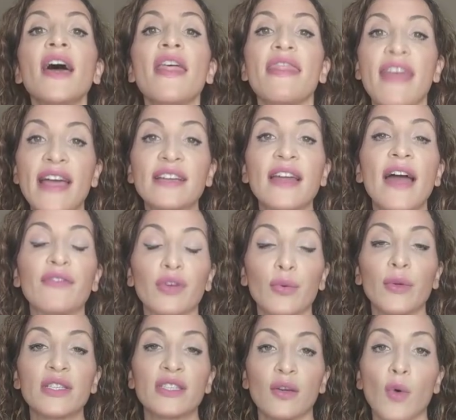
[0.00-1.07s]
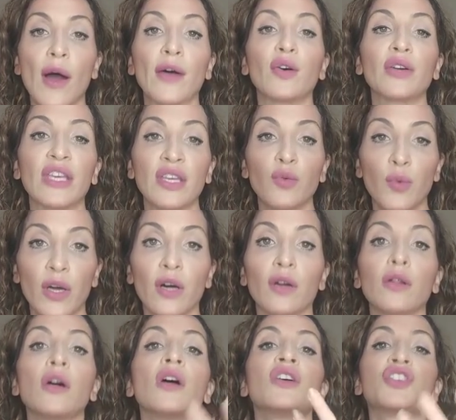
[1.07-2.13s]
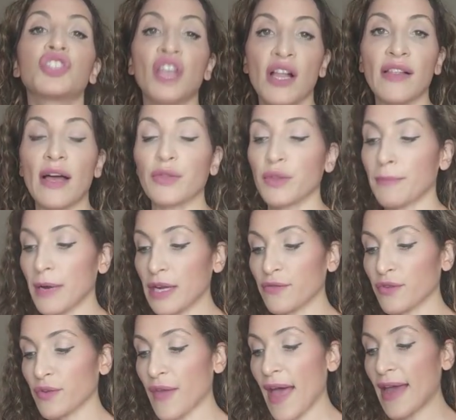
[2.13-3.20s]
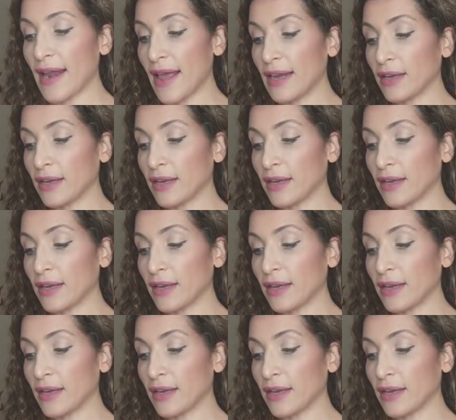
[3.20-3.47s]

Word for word: then every once in a while he will shell out the money for that.